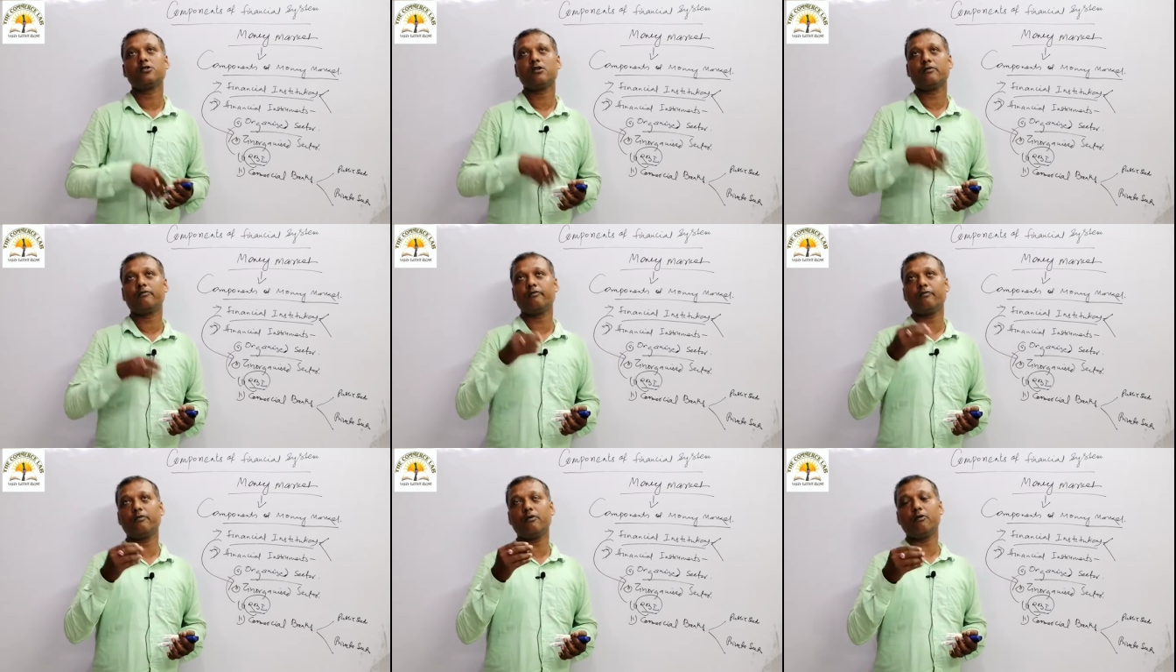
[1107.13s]

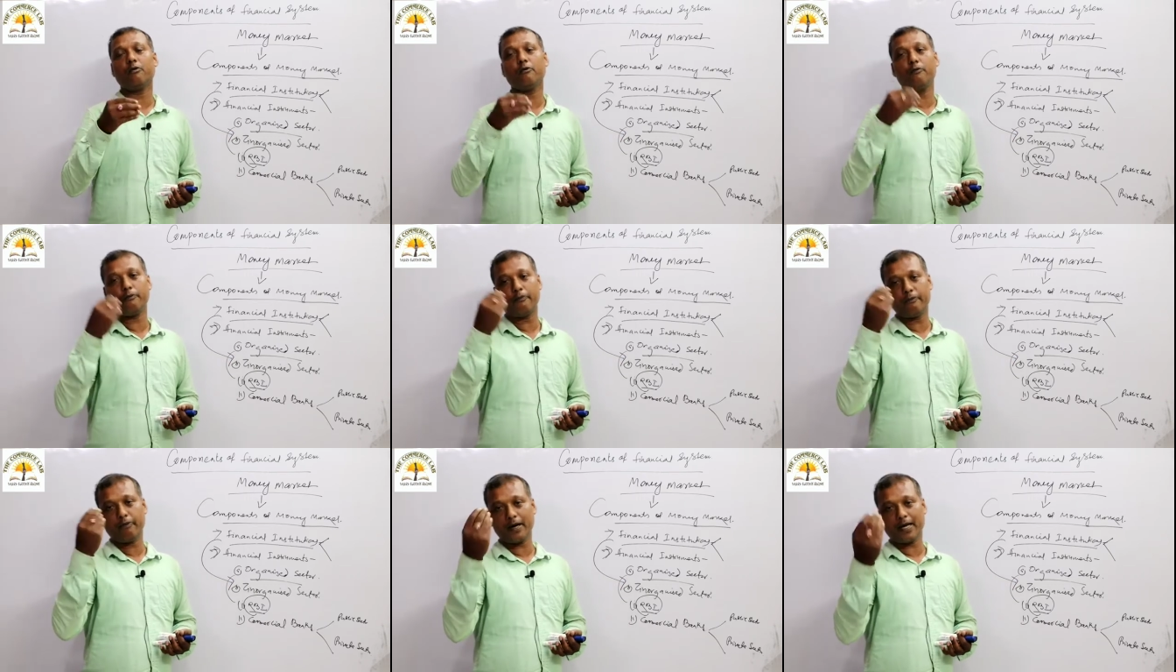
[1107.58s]
So
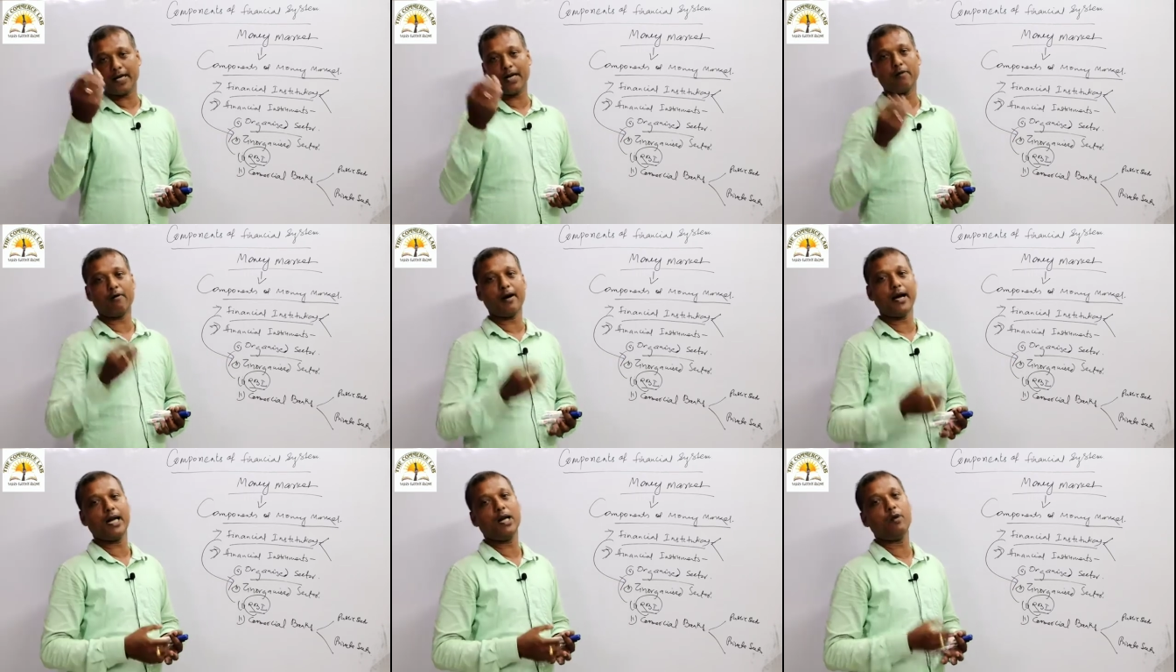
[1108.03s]
for
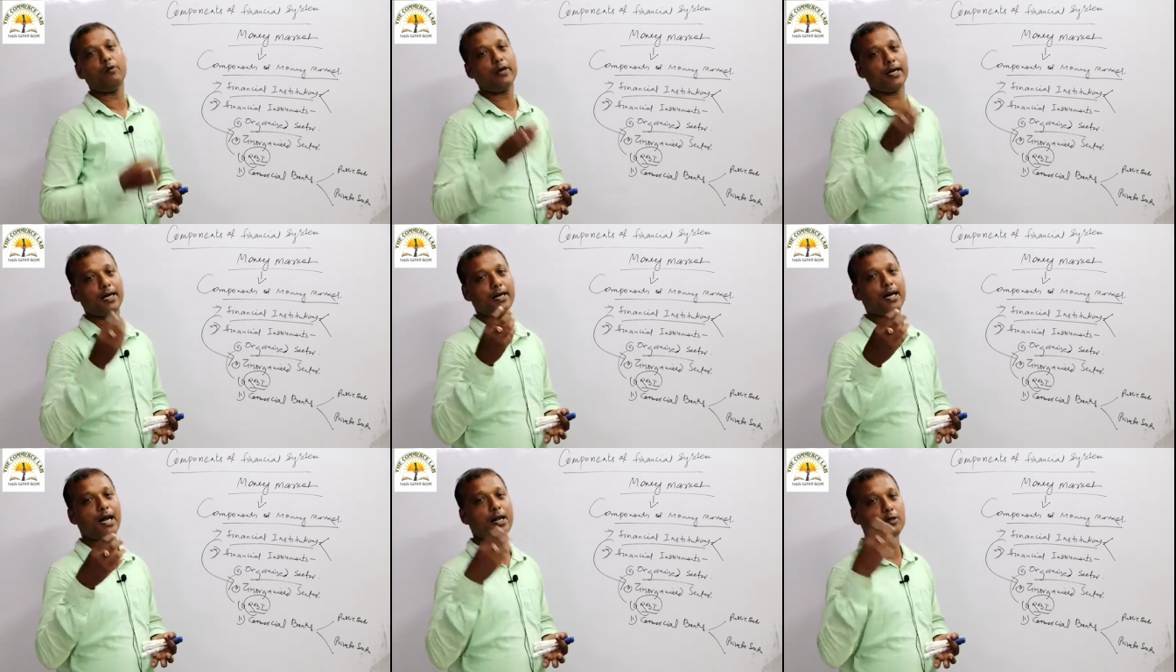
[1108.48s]
a while
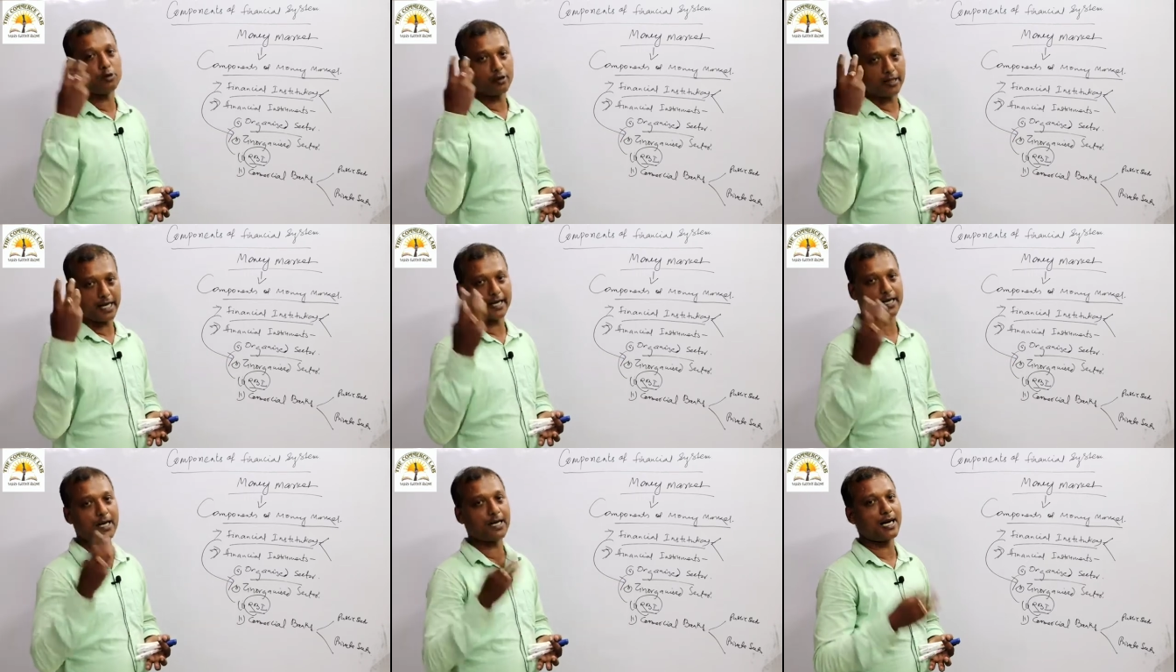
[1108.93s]
we can
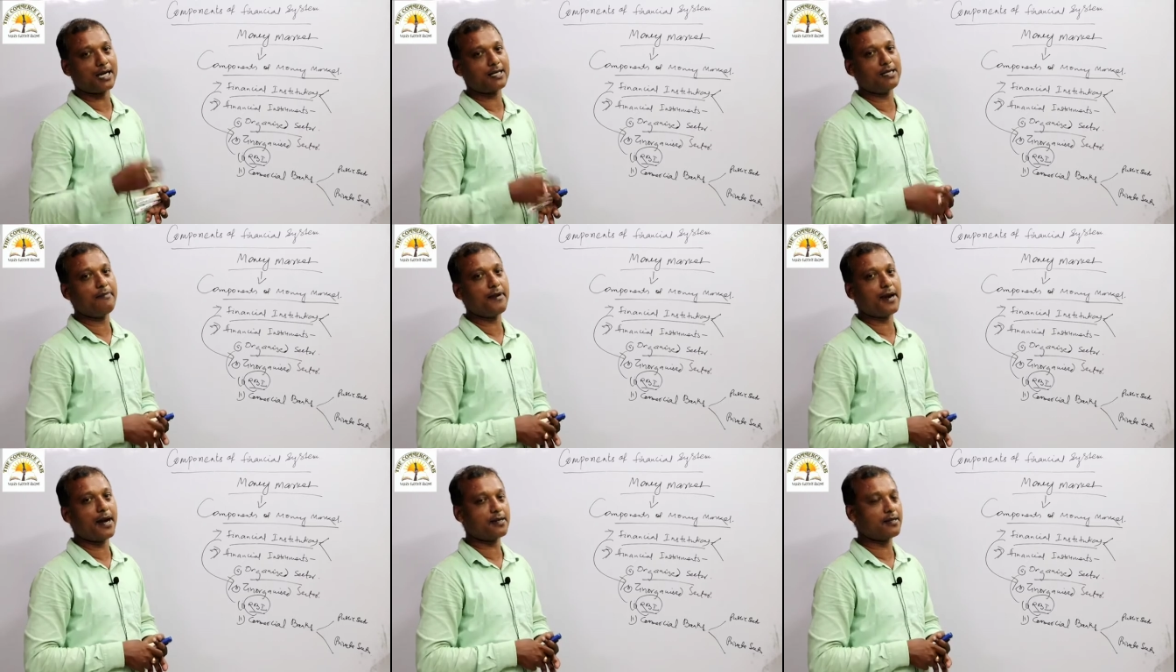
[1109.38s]
also take a
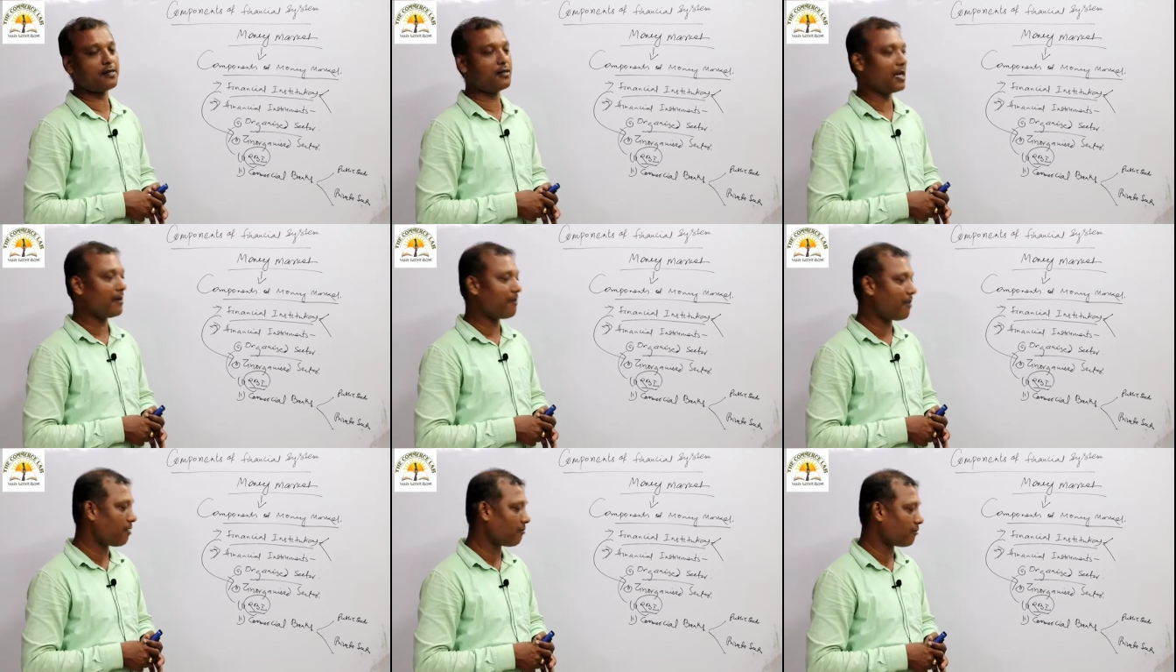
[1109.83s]

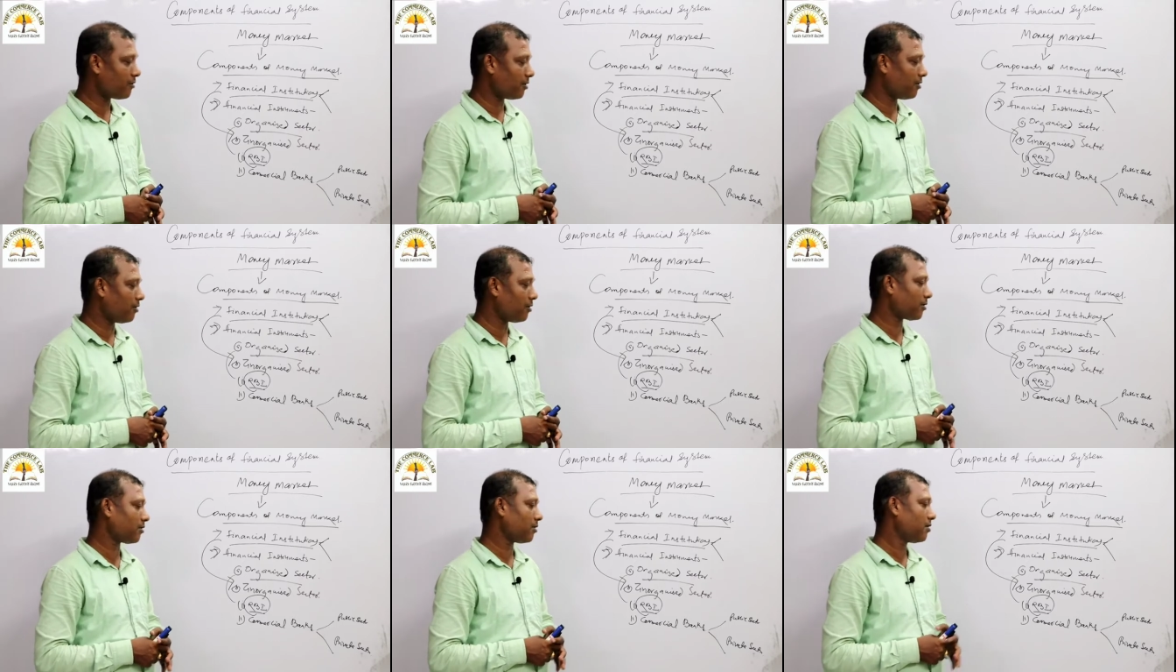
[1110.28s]
classification
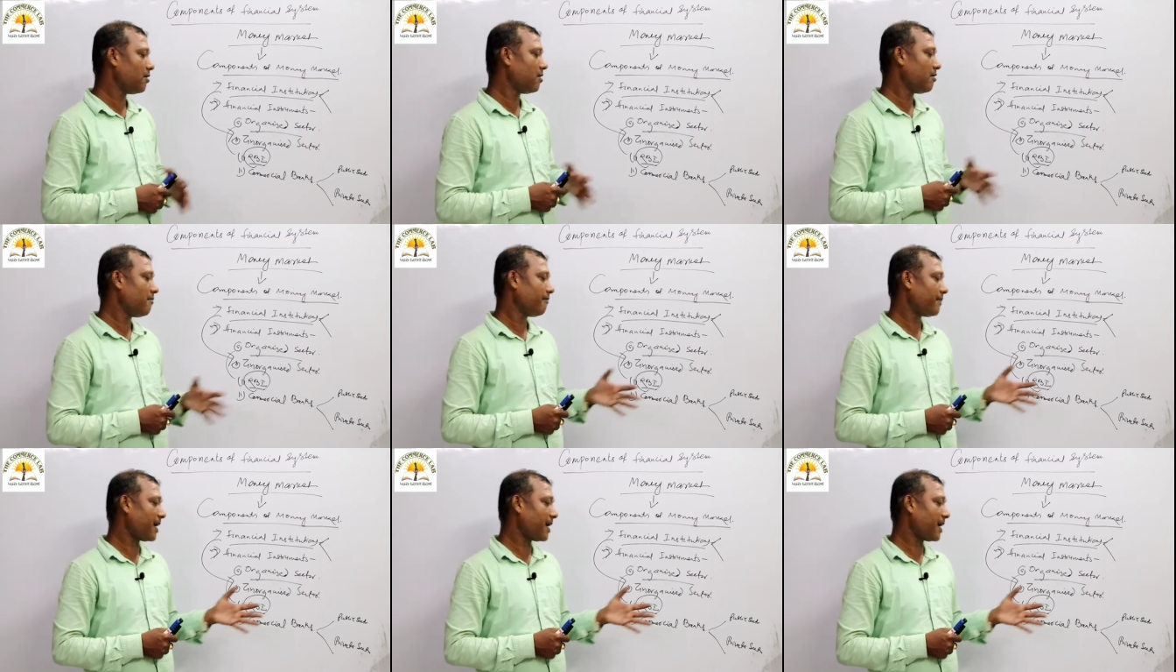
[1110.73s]
about your